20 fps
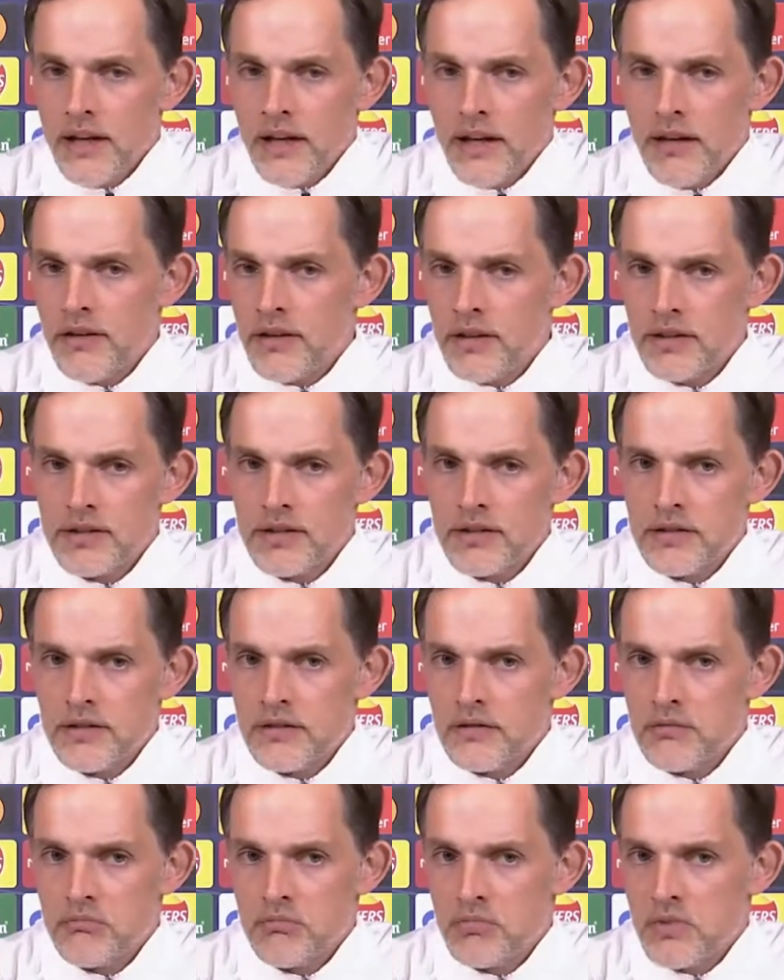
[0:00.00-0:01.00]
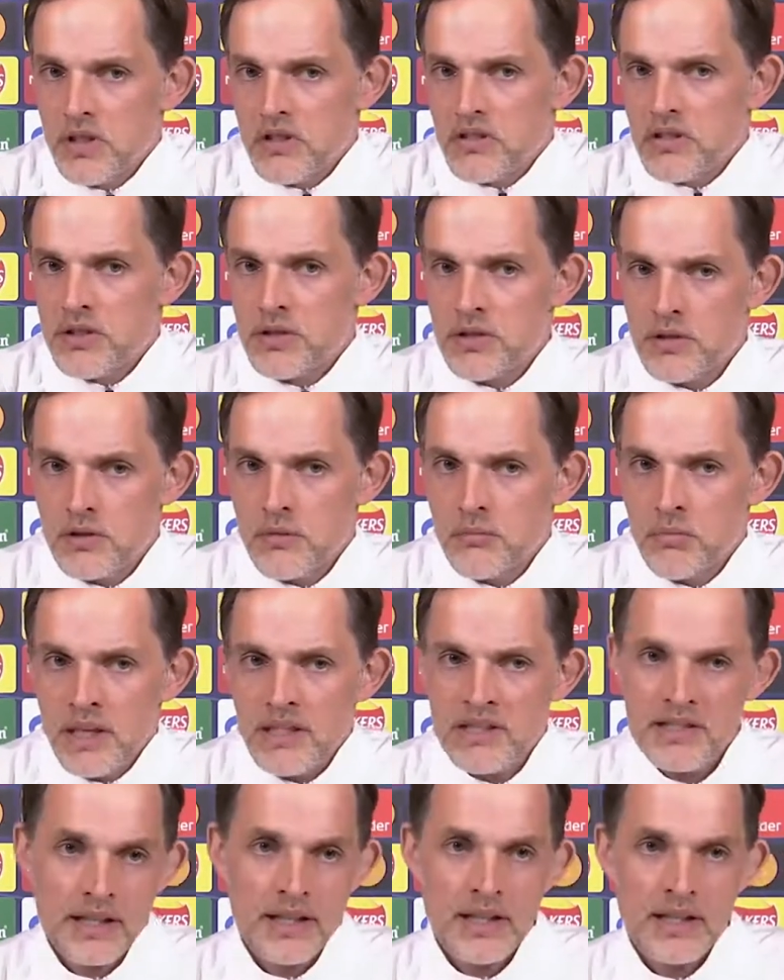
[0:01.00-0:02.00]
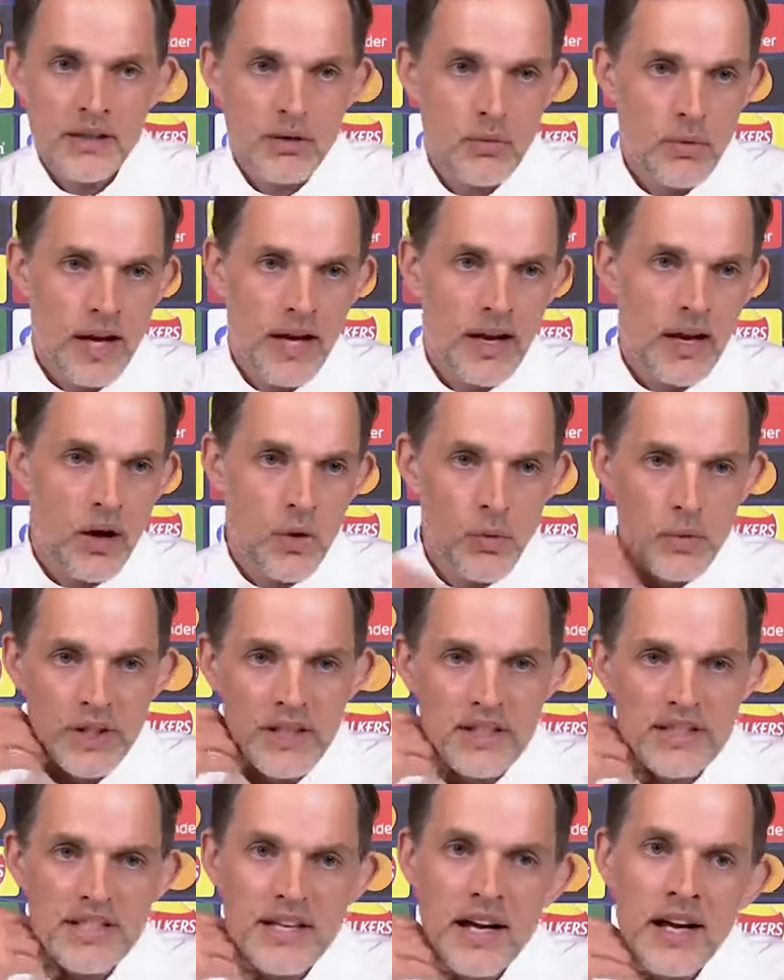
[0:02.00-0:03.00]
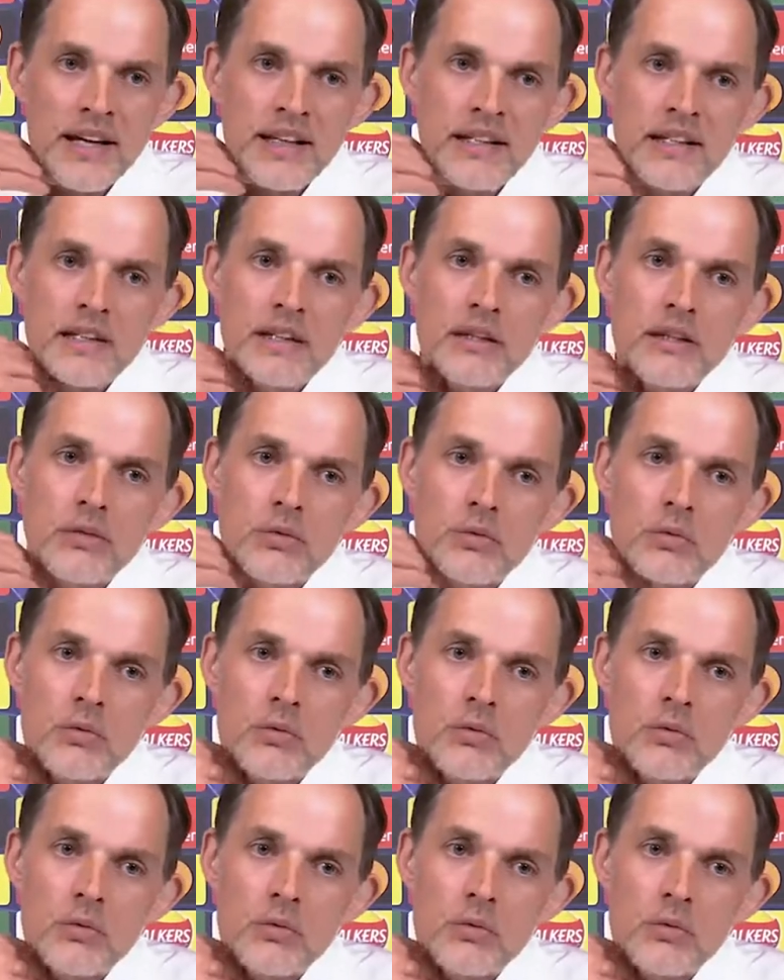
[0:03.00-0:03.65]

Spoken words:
And this is basically the way how we decided.